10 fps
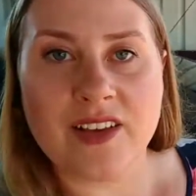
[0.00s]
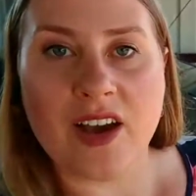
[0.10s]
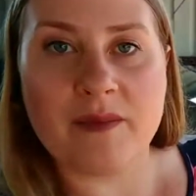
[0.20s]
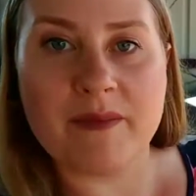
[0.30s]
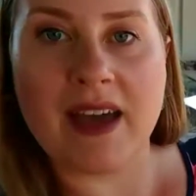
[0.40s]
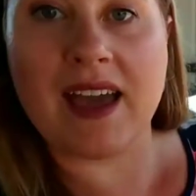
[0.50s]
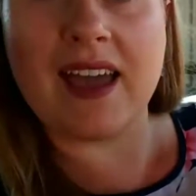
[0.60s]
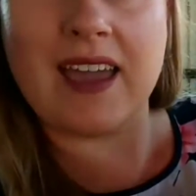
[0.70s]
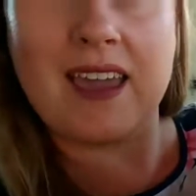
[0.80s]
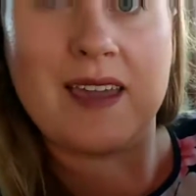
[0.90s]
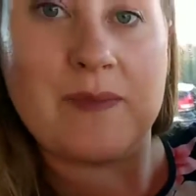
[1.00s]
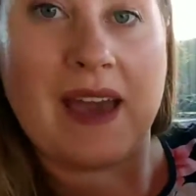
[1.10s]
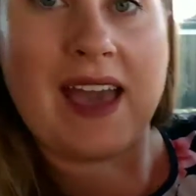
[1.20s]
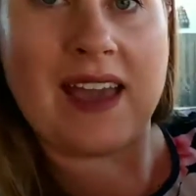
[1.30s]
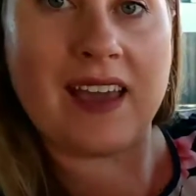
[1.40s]
Got
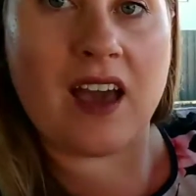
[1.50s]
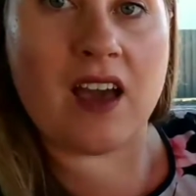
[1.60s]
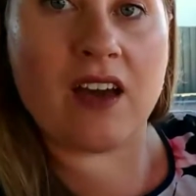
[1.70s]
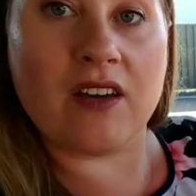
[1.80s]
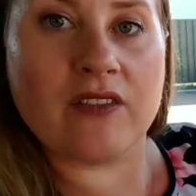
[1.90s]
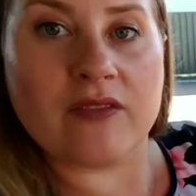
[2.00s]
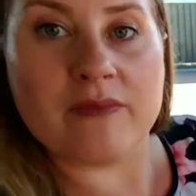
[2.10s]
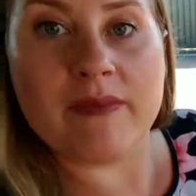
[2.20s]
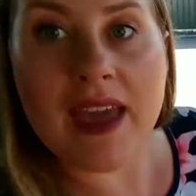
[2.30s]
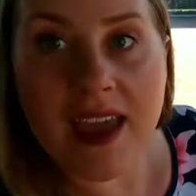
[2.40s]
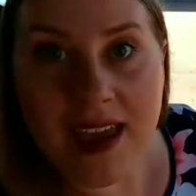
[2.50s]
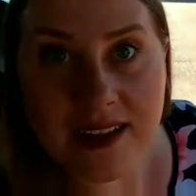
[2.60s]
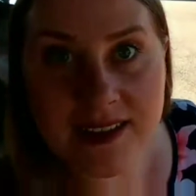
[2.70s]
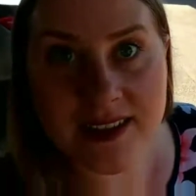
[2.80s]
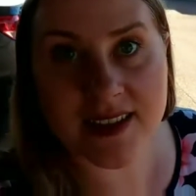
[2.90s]
my bag of
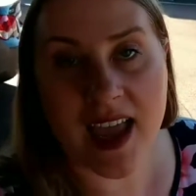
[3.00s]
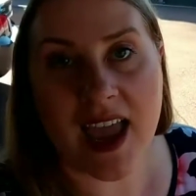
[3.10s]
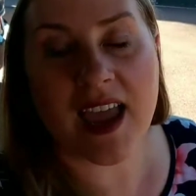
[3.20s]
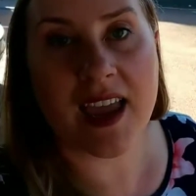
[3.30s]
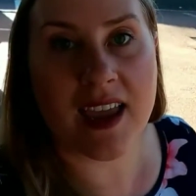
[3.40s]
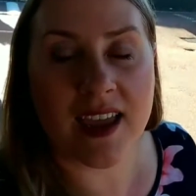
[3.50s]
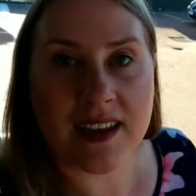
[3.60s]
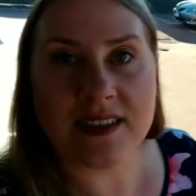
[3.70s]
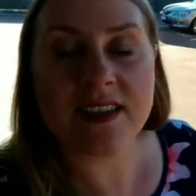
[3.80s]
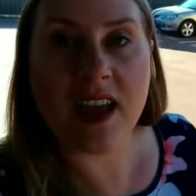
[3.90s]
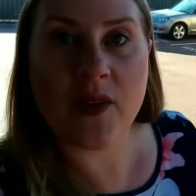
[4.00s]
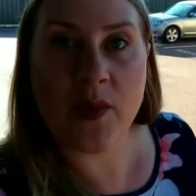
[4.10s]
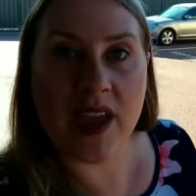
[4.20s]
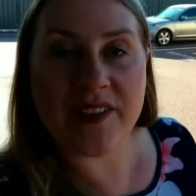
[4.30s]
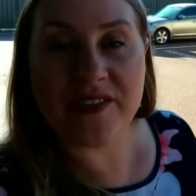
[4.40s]
meds, and
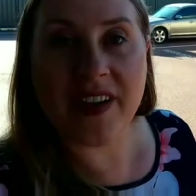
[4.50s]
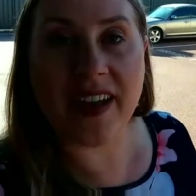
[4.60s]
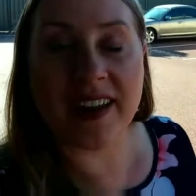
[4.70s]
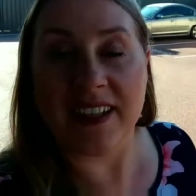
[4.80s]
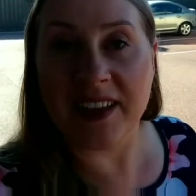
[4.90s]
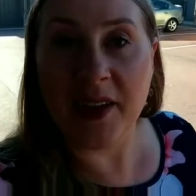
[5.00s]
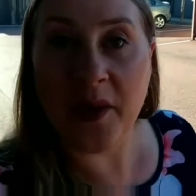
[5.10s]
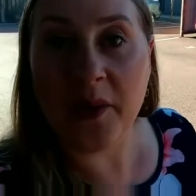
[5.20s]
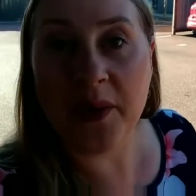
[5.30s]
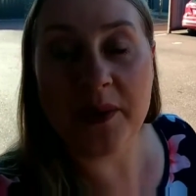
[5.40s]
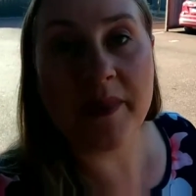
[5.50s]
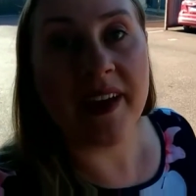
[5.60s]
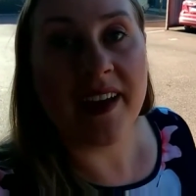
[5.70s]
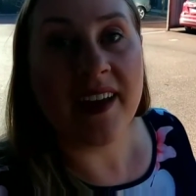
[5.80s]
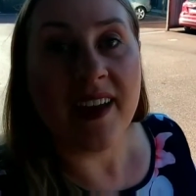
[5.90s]
we are finally
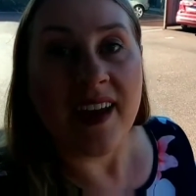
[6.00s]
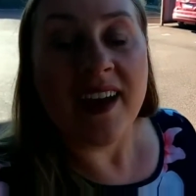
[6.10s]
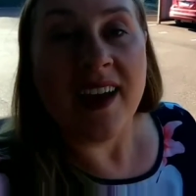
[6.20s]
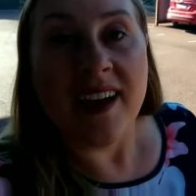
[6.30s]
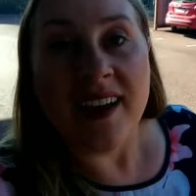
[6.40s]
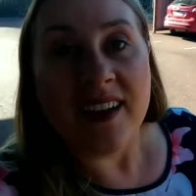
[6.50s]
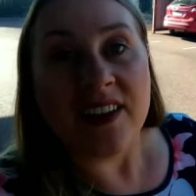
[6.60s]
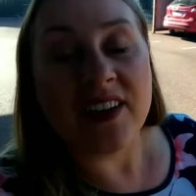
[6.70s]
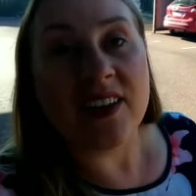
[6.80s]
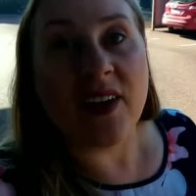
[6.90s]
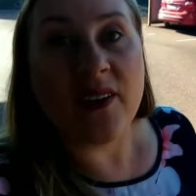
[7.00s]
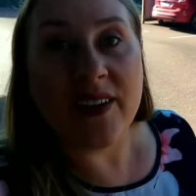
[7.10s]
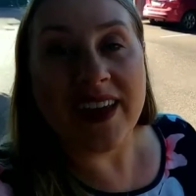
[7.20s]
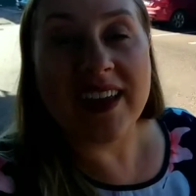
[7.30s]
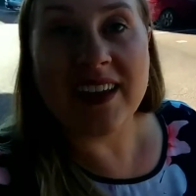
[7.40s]
home. I'm going to
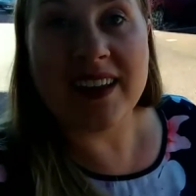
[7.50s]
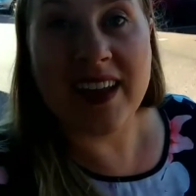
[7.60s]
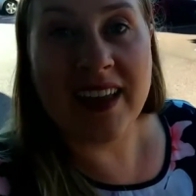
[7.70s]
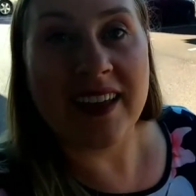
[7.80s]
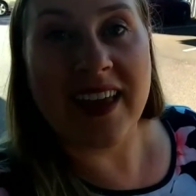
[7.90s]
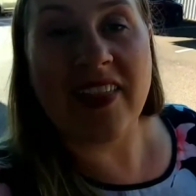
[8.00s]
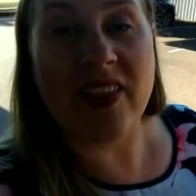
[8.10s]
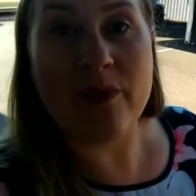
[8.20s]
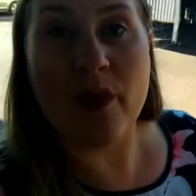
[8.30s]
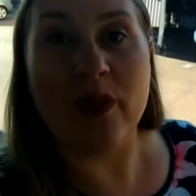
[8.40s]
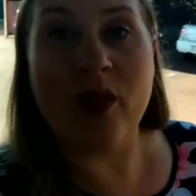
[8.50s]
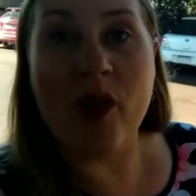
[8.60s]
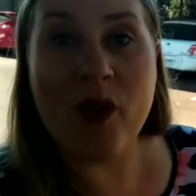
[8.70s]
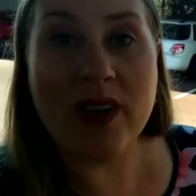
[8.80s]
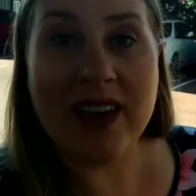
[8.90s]
go in, get them
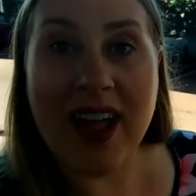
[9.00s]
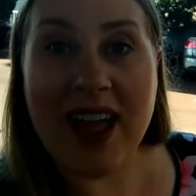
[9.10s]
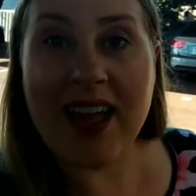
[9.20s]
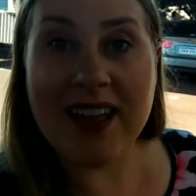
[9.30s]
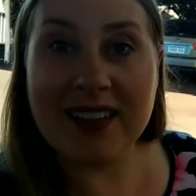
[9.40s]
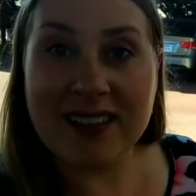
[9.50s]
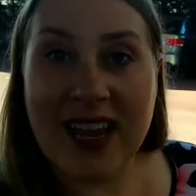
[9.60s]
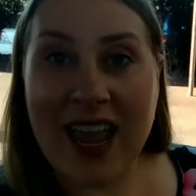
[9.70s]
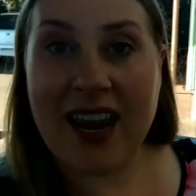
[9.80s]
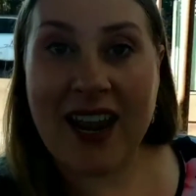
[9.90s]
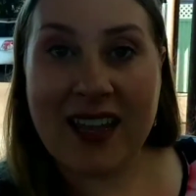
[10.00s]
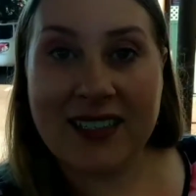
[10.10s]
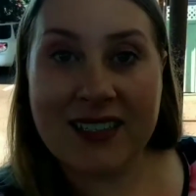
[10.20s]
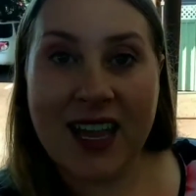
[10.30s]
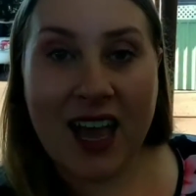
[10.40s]
all organised,
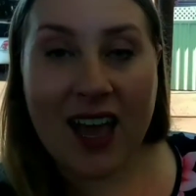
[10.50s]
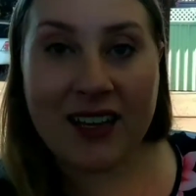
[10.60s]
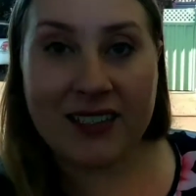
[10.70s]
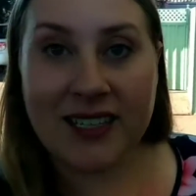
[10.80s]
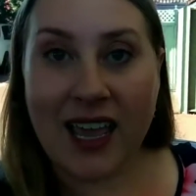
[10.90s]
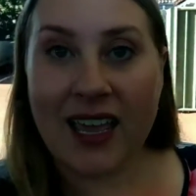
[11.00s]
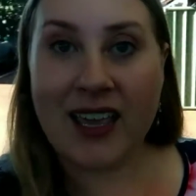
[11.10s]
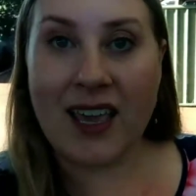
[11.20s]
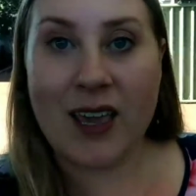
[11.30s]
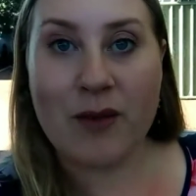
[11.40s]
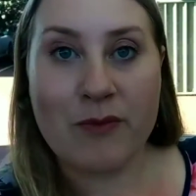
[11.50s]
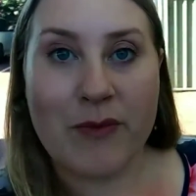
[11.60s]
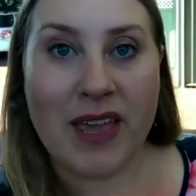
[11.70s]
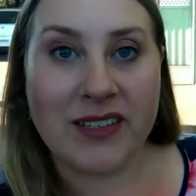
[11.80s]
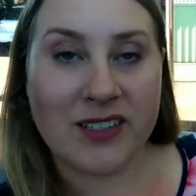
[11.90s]
and I start taking
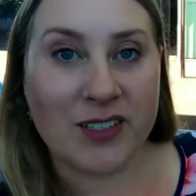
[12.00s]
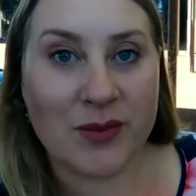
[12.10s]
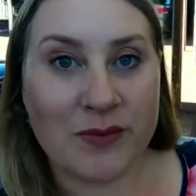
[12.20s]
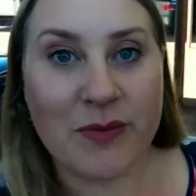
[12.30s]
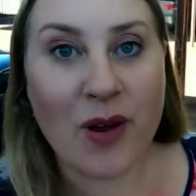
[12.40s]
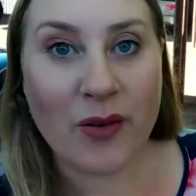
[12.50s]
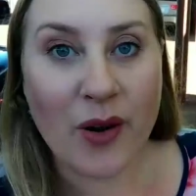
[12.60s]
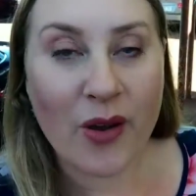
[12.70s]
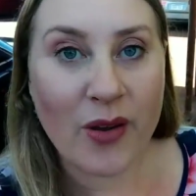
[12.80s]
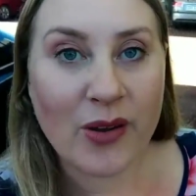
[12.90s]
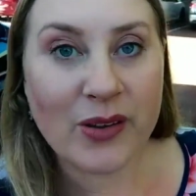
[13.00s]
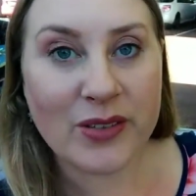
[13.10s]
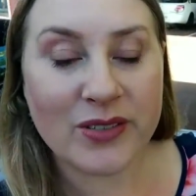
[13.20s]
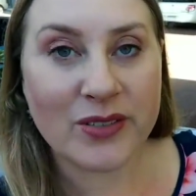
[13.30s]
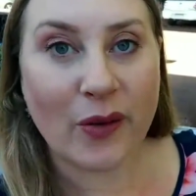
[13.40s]
meds
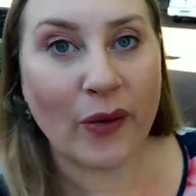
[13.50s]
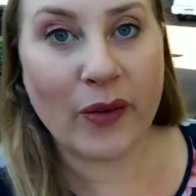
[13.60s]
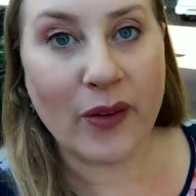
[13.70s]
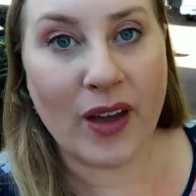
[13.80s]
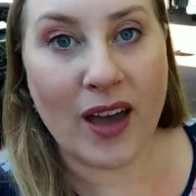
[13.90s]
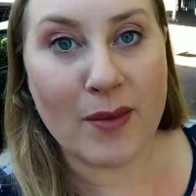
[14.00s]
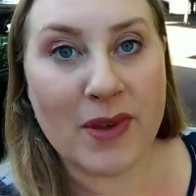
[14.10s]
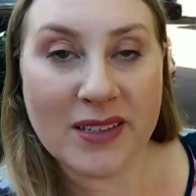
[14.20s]
tomorrow, so I'm